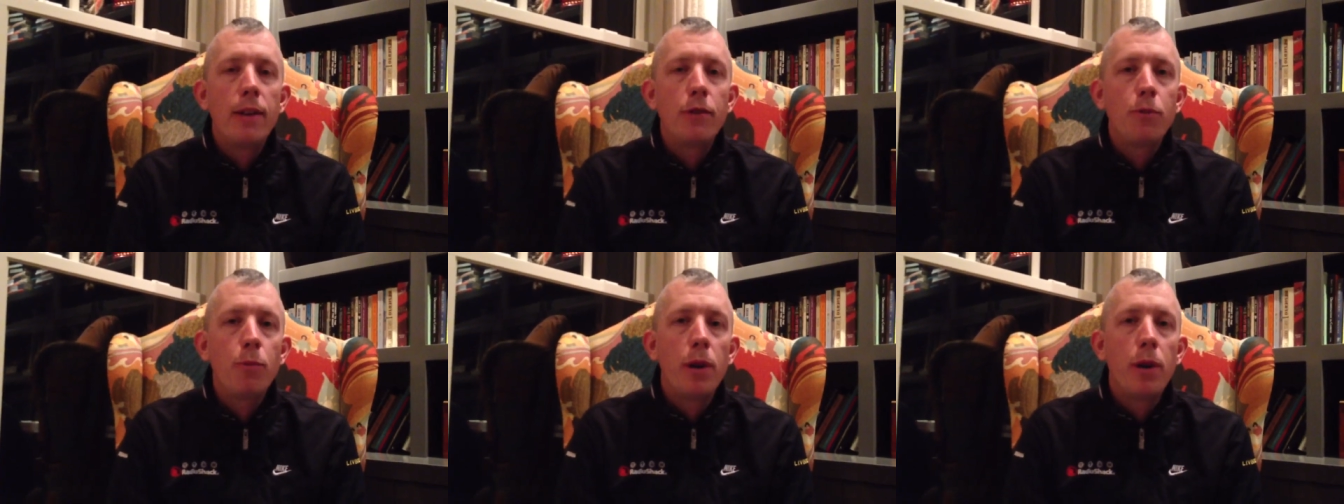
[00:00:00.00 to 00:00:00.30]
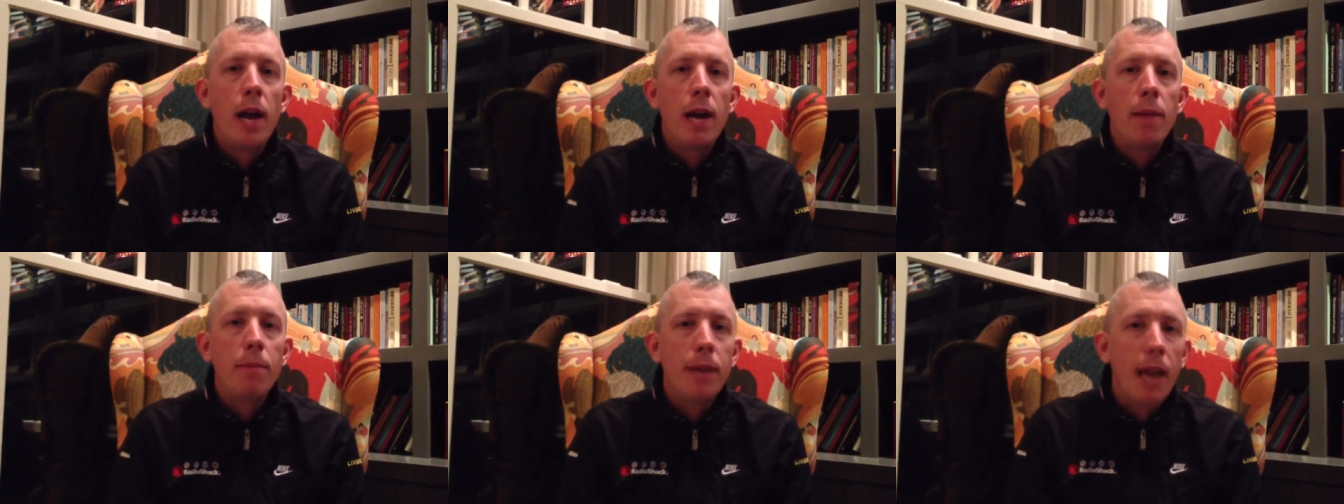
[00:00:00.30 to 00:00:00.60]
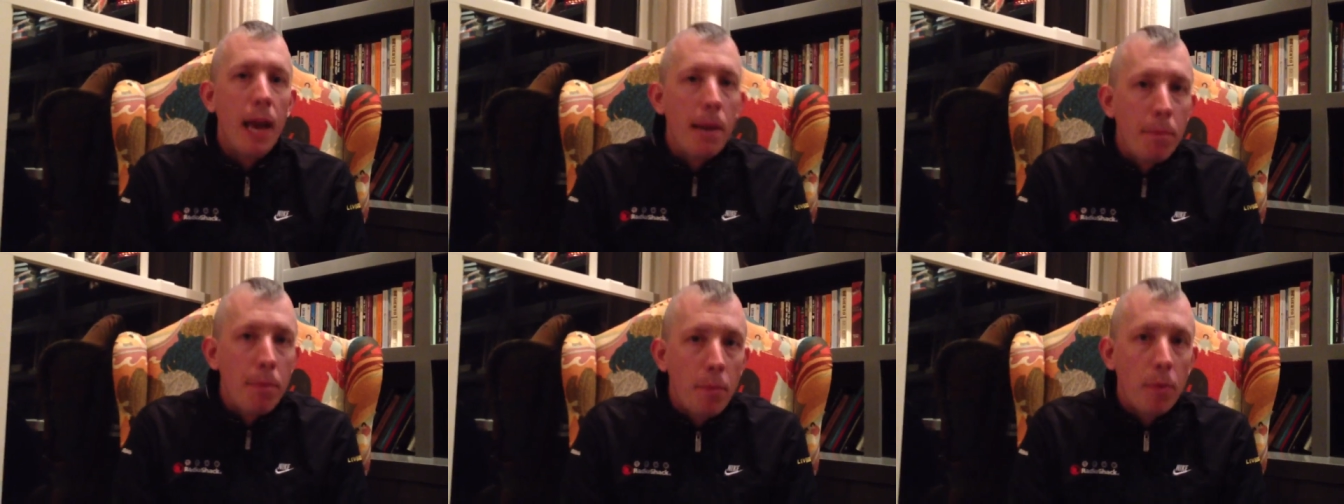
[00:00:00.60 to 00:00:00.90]
is when I'm
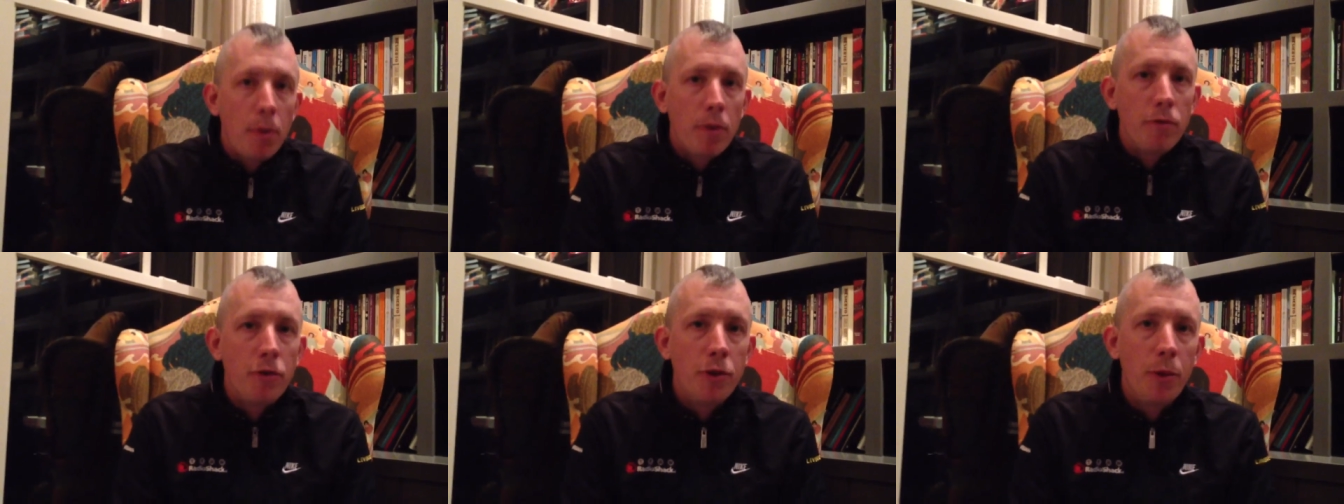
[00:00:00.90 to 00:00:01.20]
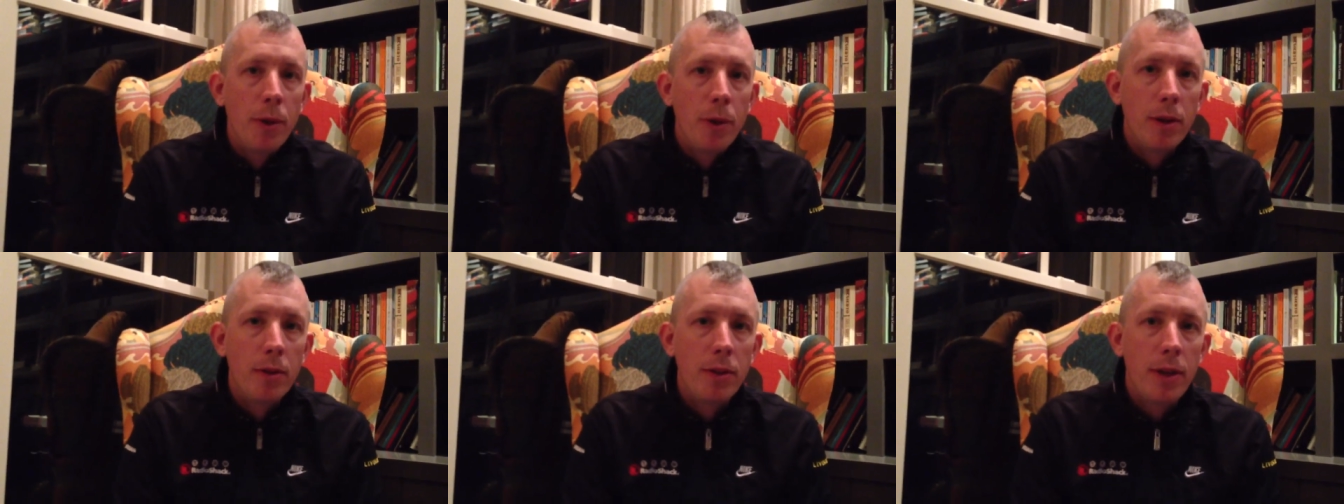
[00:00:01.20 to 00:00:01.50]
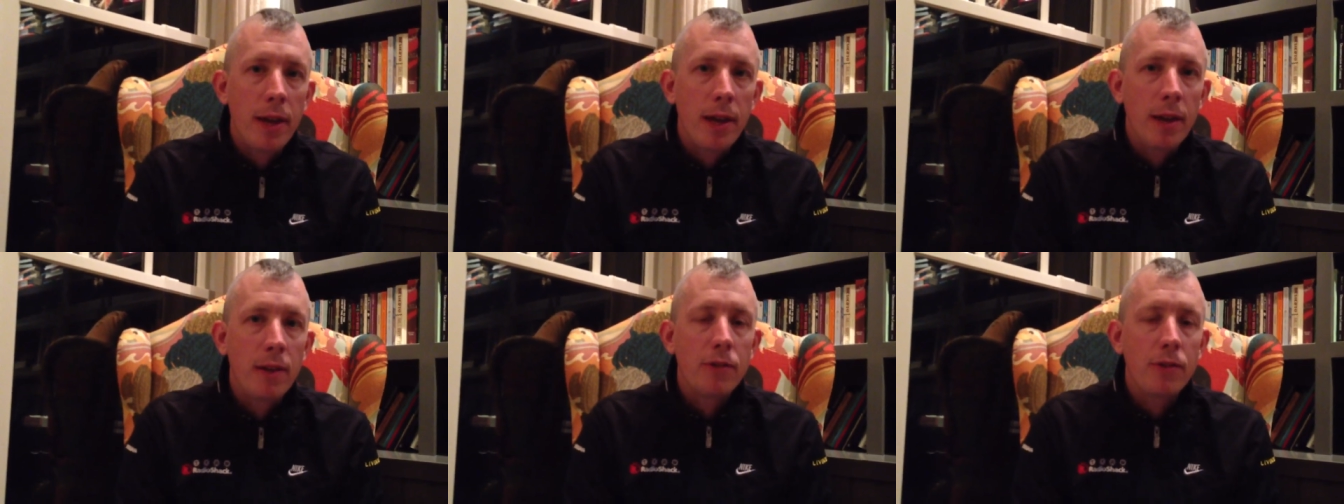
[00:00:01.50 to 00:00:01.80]
capable of doing
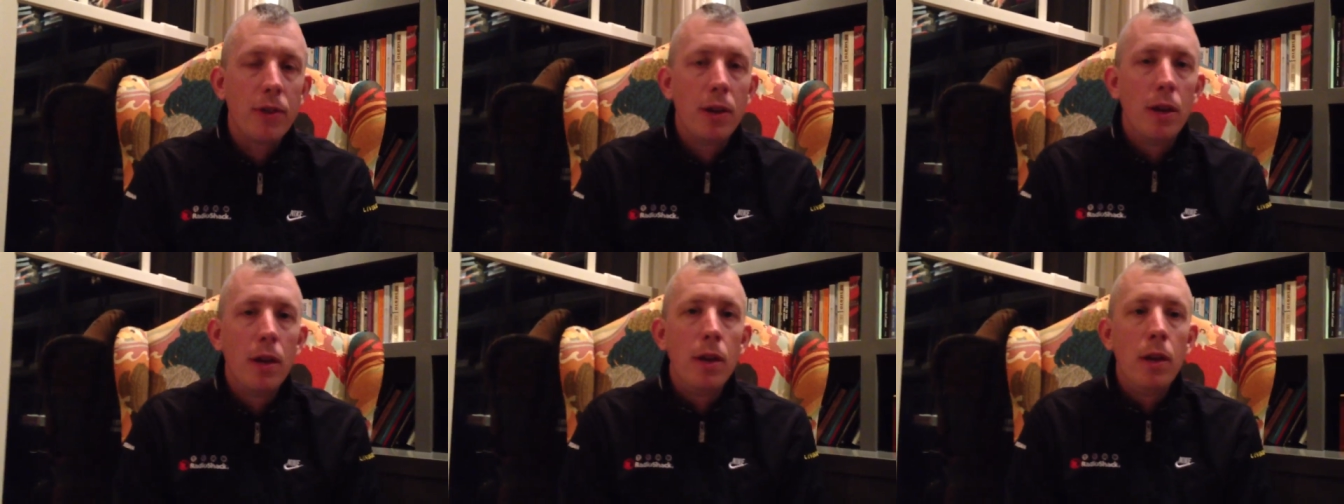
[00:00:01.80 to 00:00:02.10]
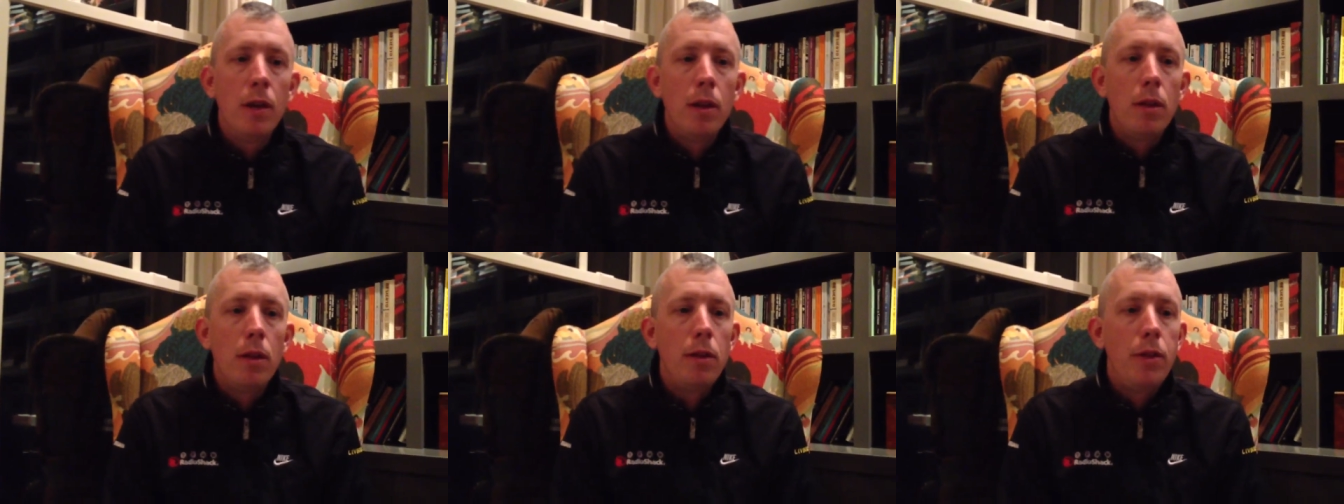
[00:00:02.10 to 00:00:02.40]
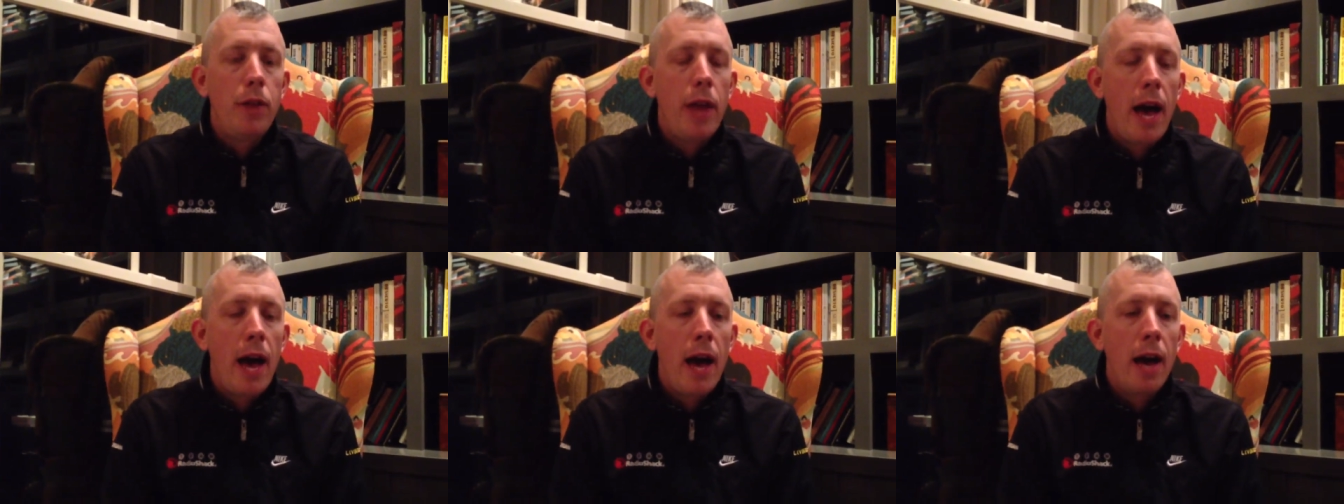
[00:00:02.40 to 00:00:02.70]
things
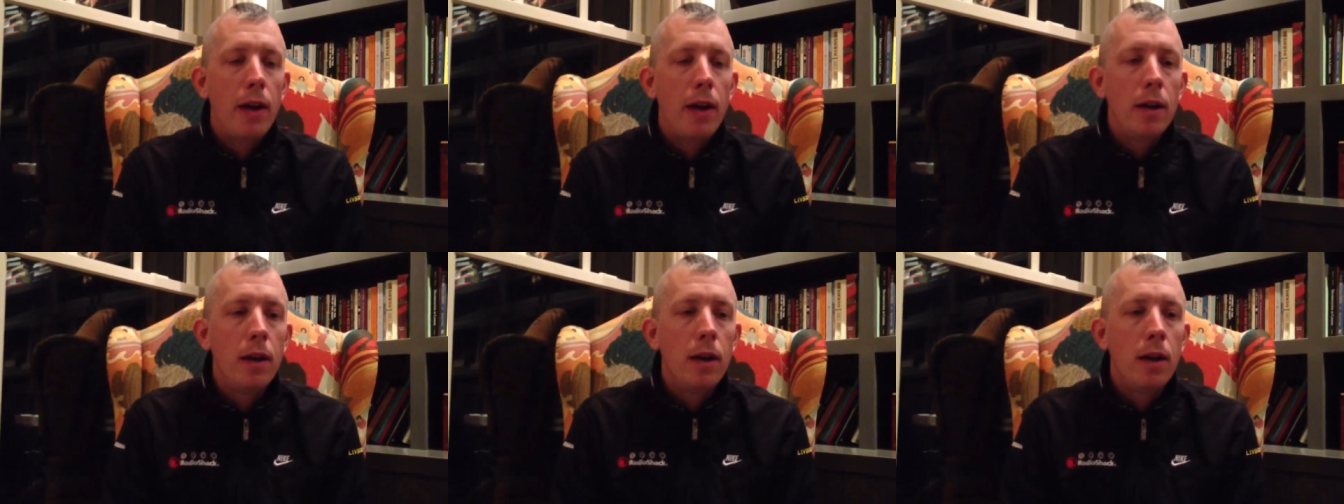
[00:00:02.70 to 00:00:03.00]
that